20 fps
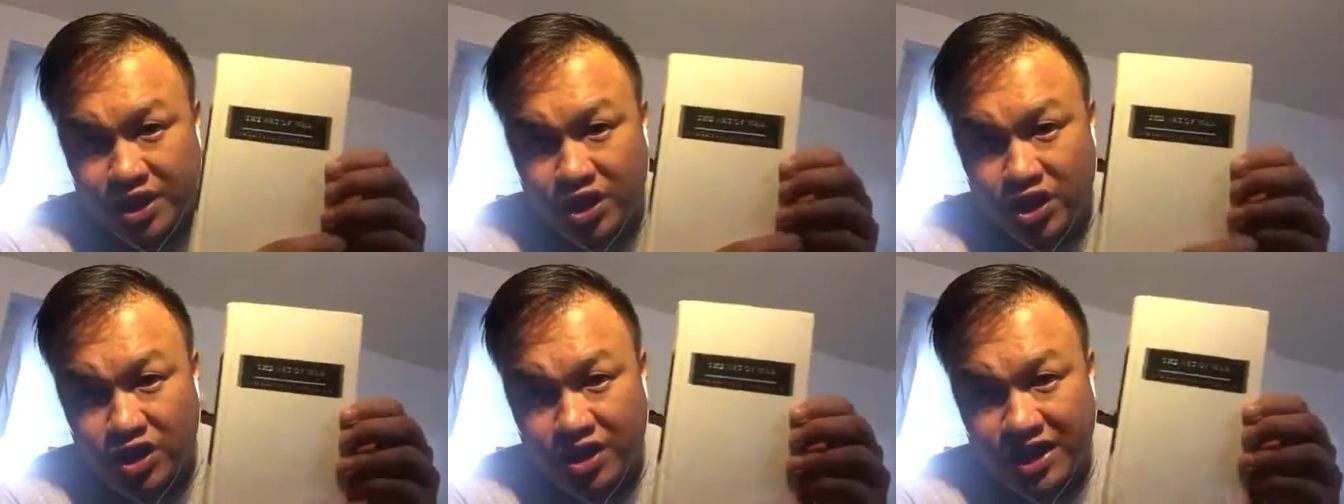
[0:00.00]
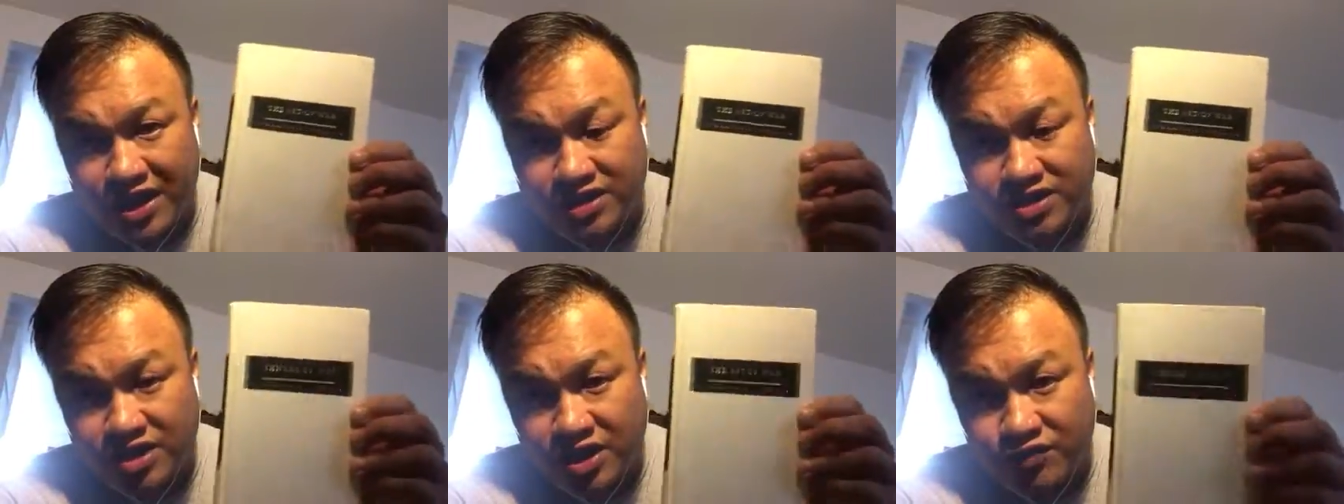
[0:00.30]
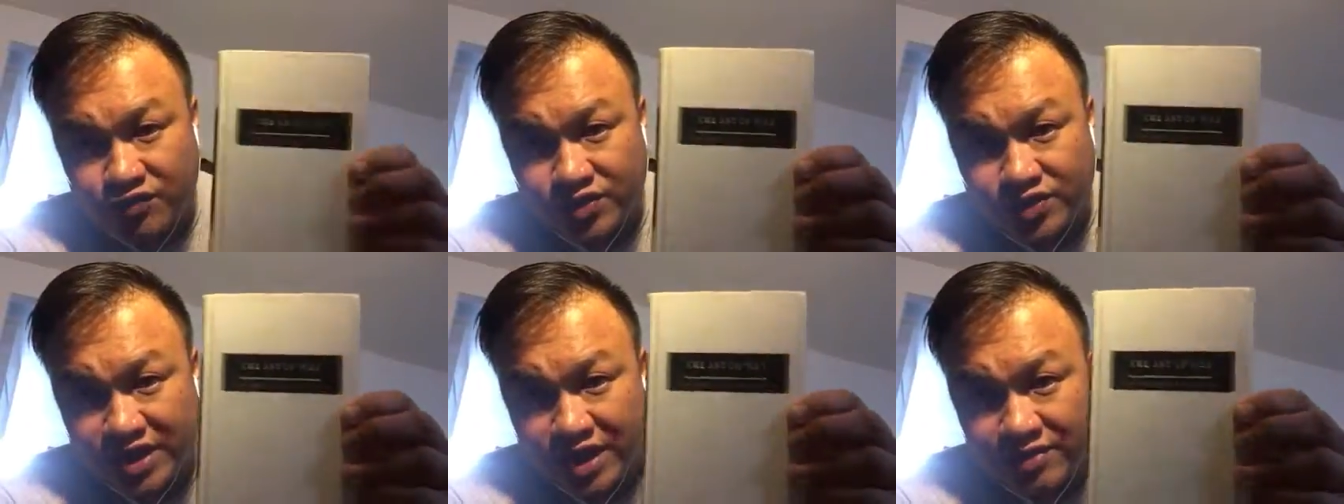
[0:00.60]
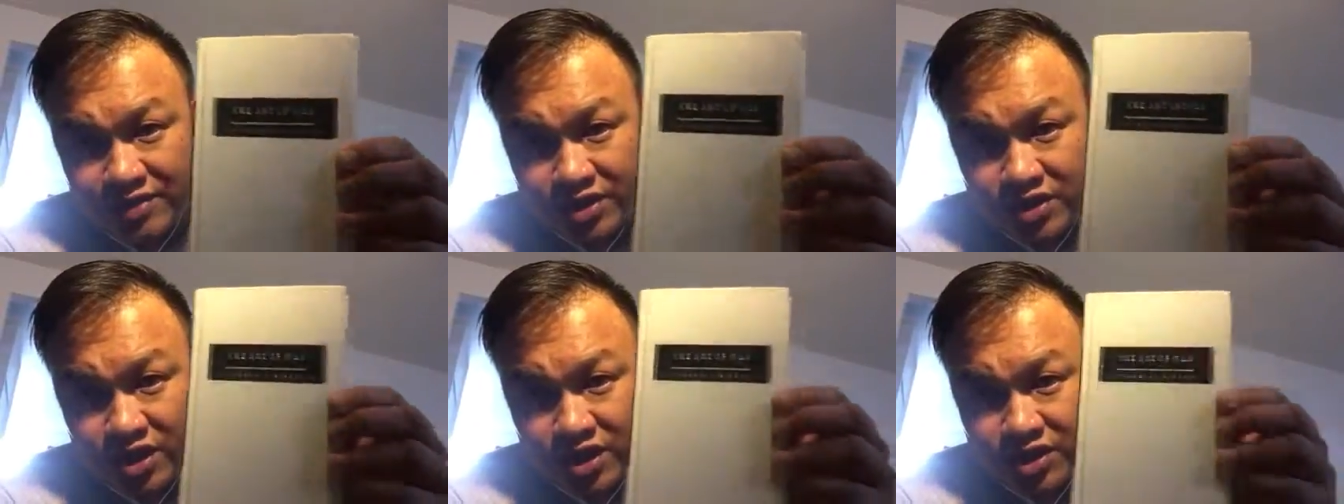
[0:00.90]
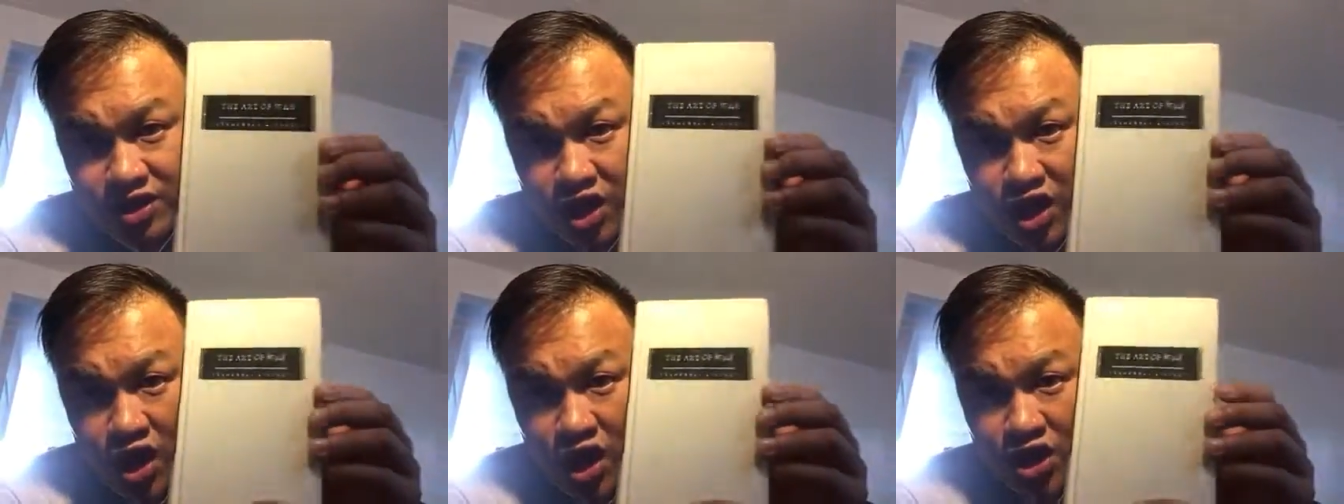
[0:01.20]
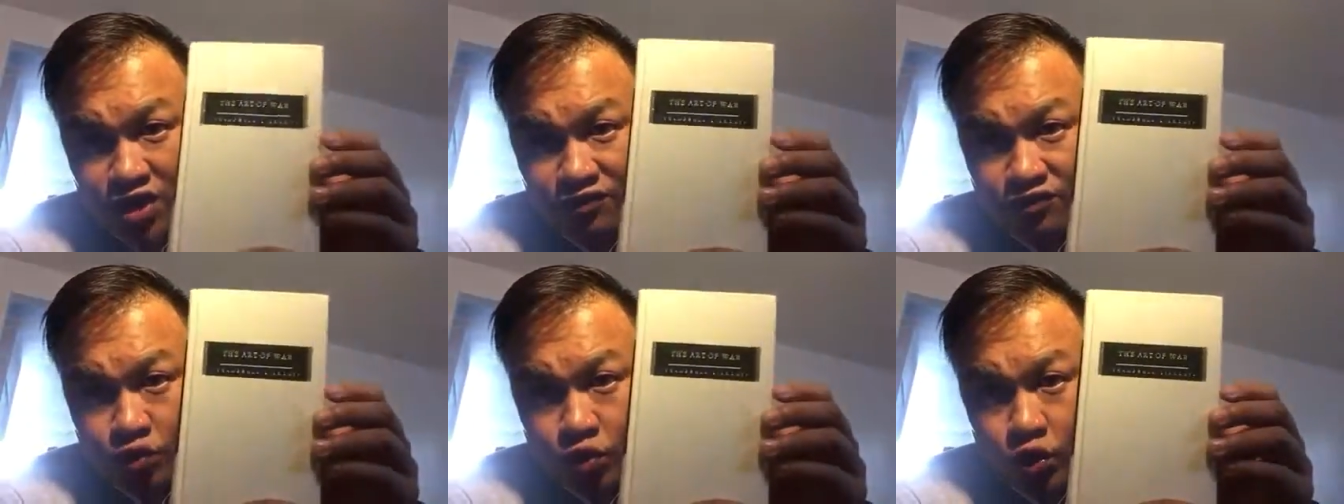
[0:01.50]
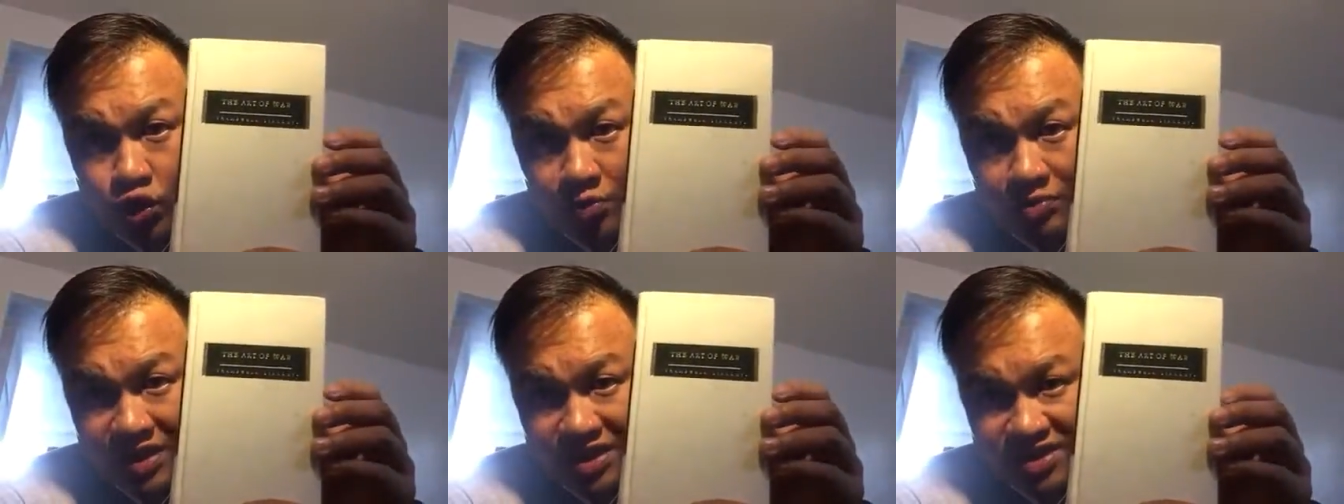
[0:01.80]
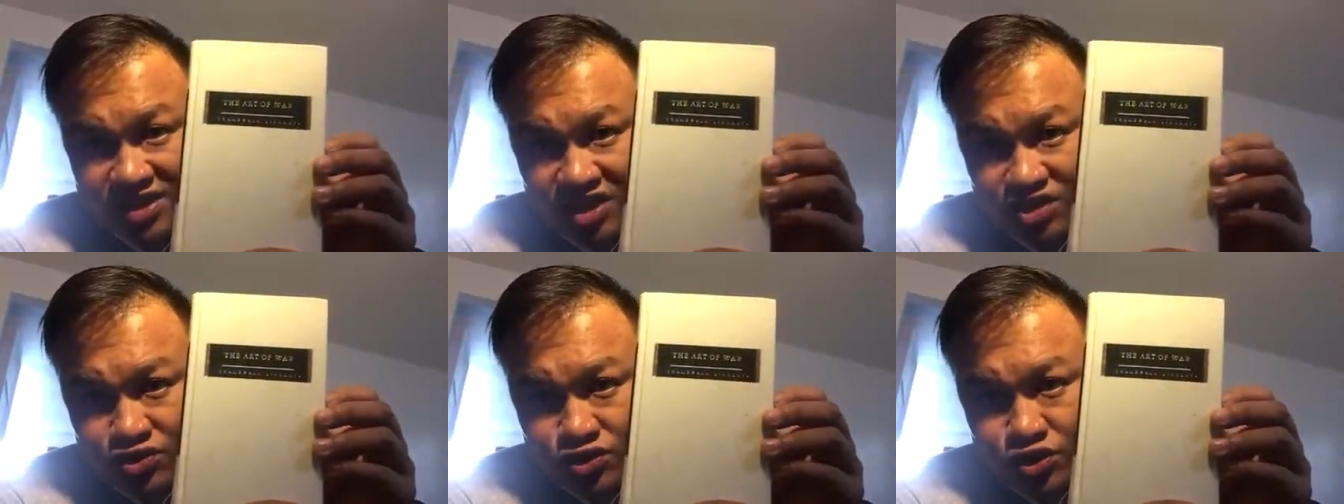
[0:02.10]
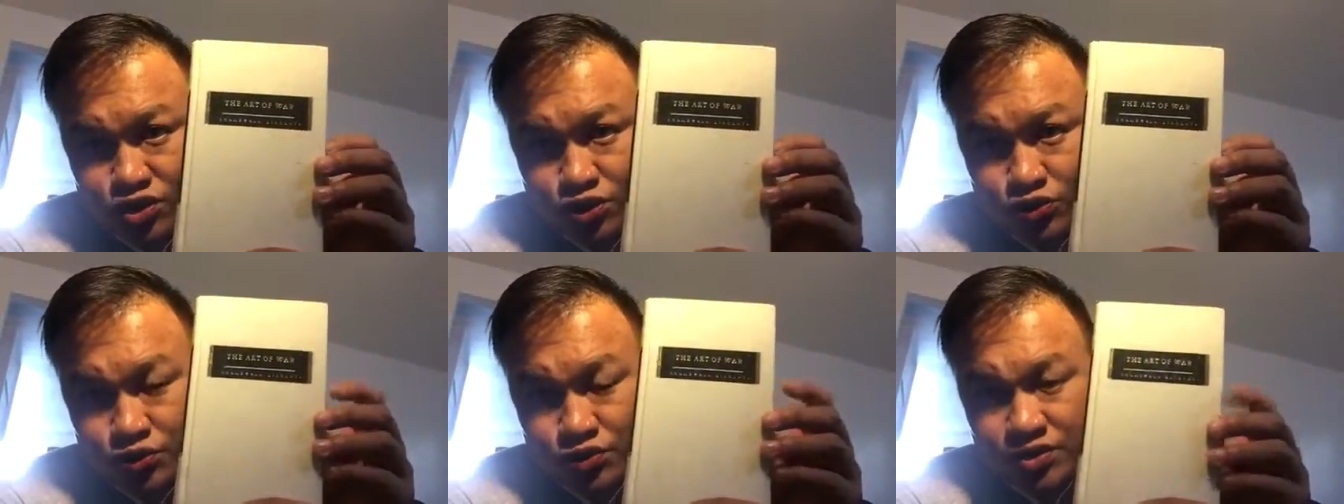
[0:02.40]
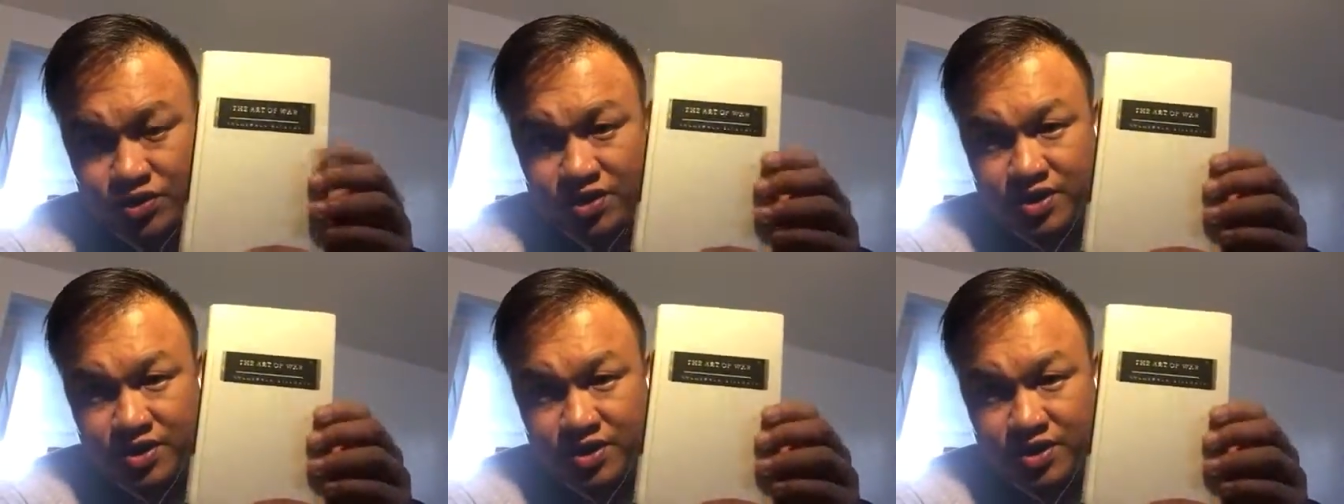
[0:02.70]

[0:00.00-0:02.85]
and all that stuff was called The Art of War by Sun Tzu,